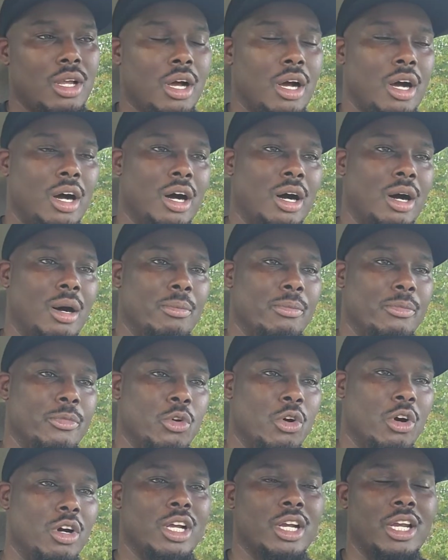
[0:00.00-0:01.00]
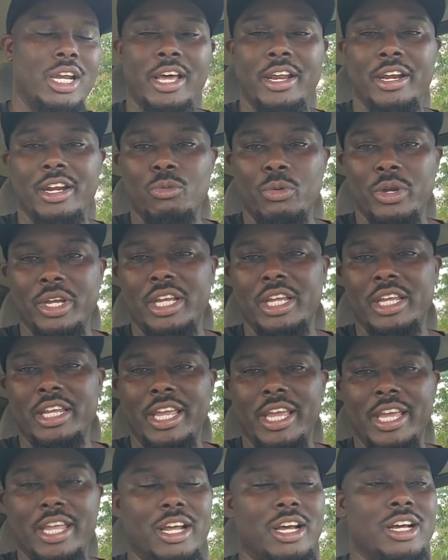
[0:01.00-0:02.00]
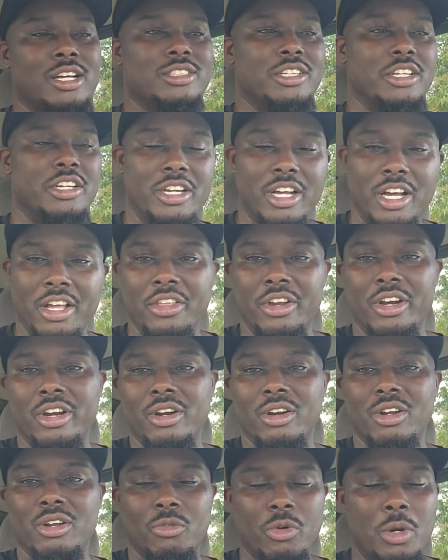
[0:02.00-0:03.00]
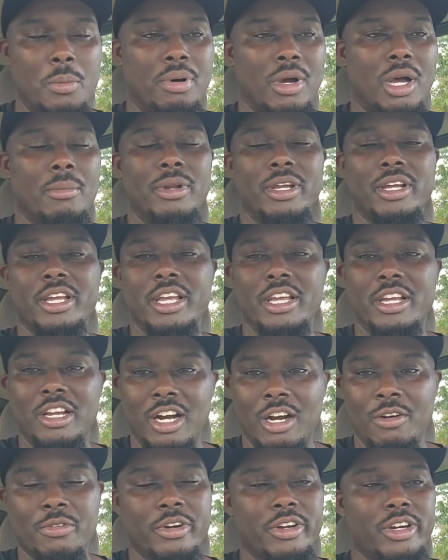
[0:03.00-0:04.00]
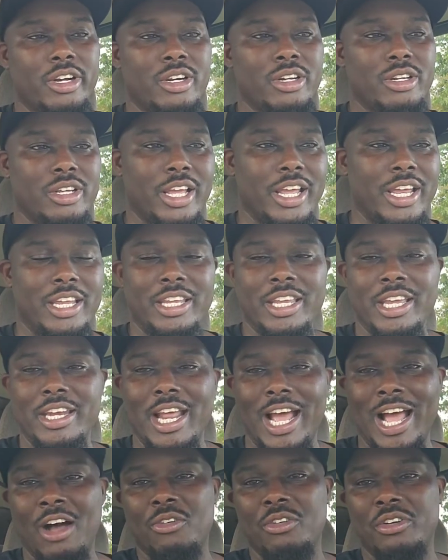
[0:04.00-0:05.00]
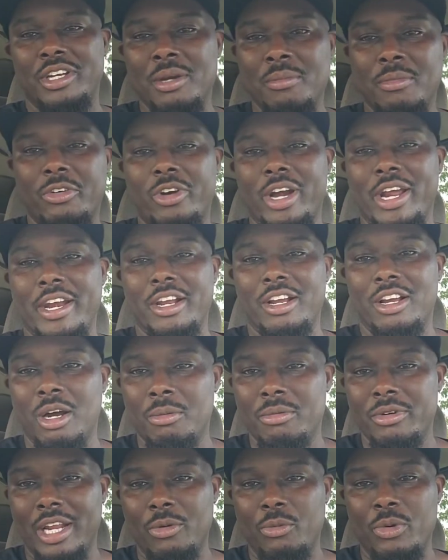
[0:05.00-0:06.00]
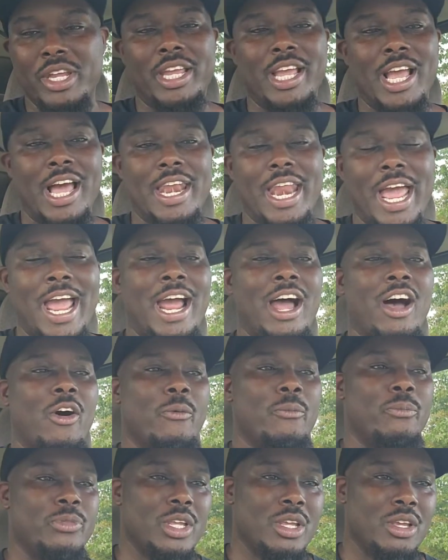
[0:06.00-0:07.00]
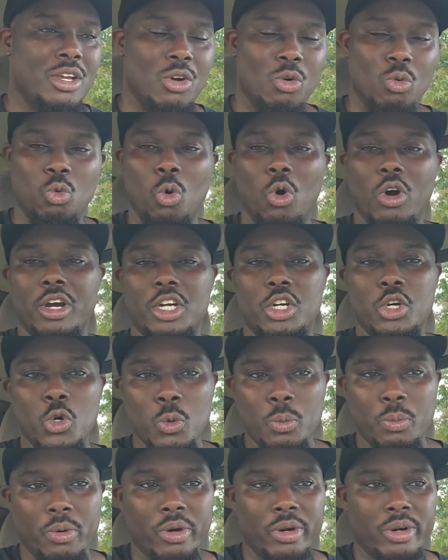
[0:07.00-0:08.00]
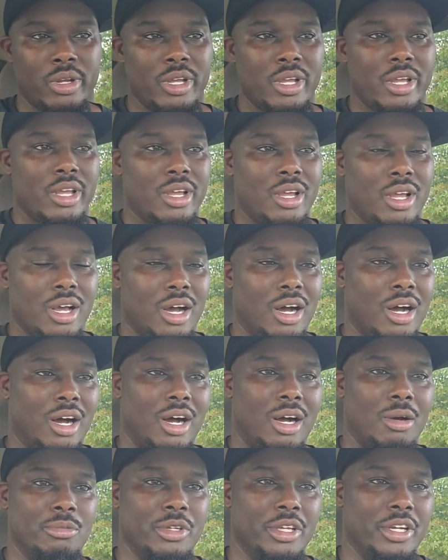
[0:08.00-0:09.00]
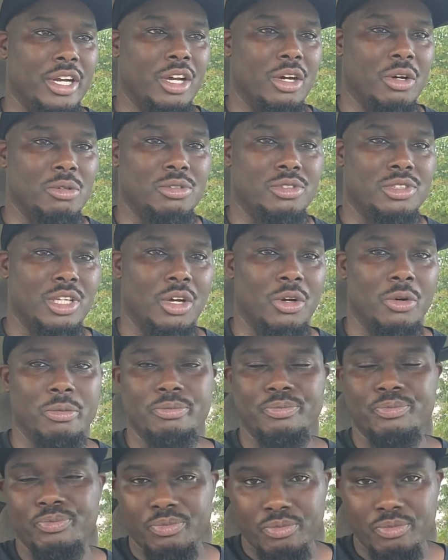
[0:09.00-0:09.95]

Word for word: um, North Carolina, we can get us another Republican governor and get our Democratic governor that we got out, Roy Cooper. Um, you know, so